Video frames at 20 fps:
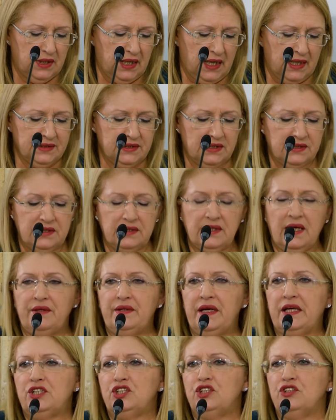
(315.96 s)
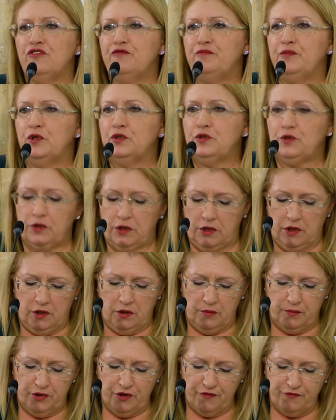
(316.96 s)
Under the direction of both
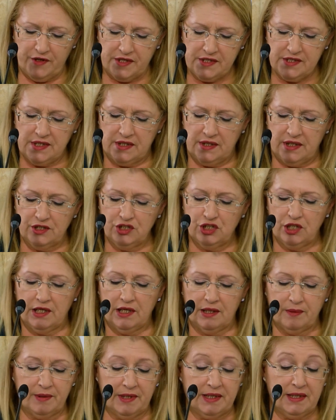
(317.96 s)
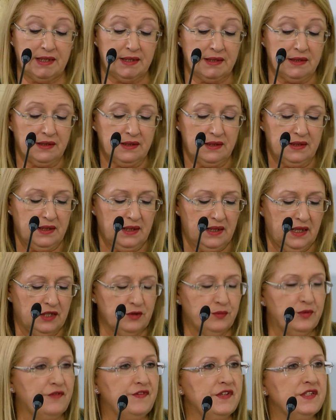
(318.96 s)
Professor Angela Bela and
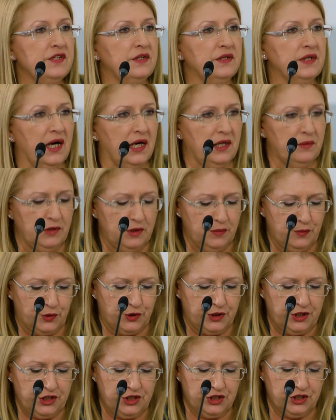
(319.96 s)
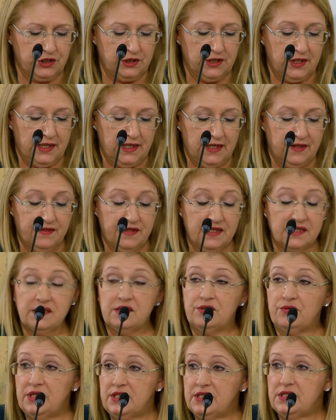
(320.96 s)
Professor Carmel Borch,
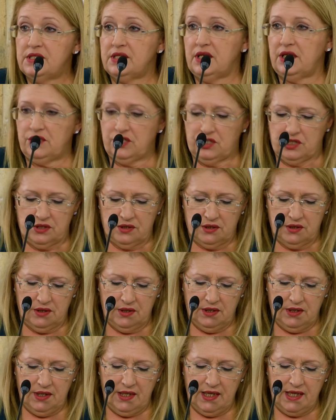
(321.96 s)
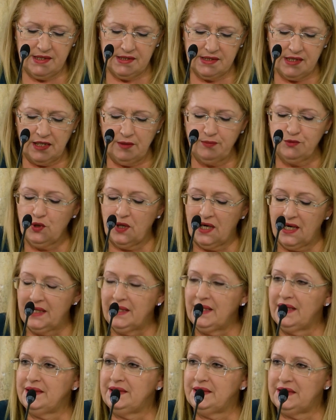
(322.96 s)
this research has helped to
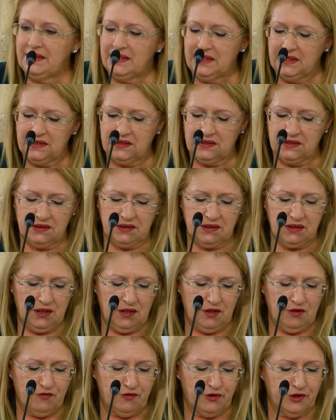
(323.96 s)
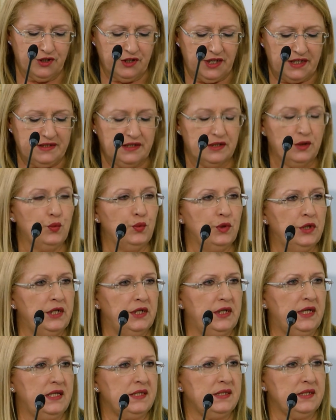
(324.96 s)
highlight the need for greater
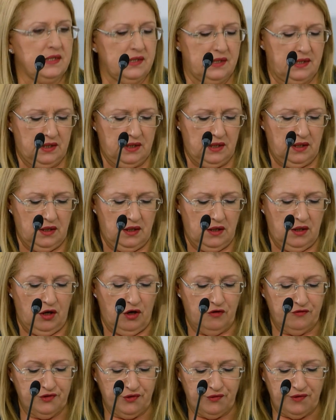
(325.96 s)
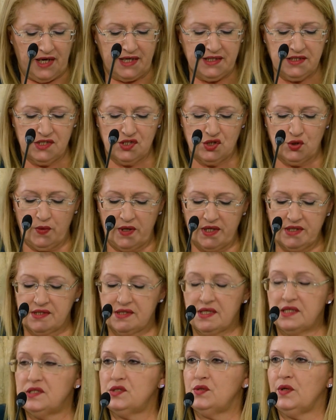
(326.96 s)
awareness of the rights to
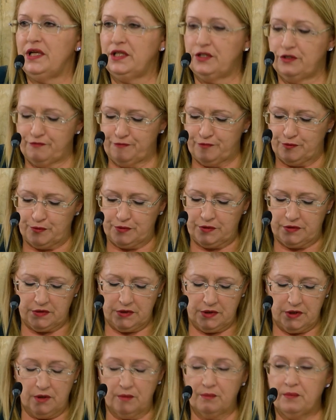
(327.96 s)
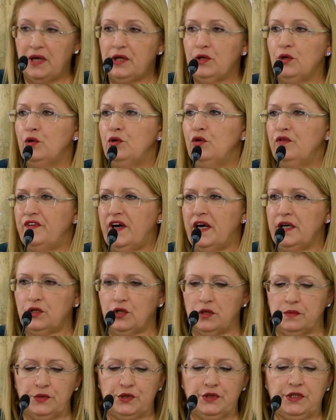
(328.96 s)
access to healthy food by all of our
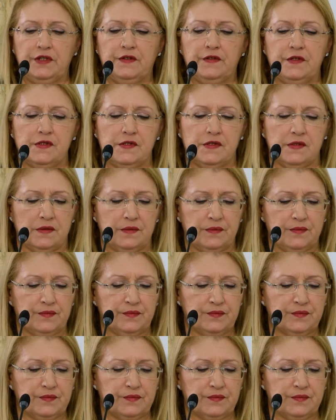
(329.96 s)
communities.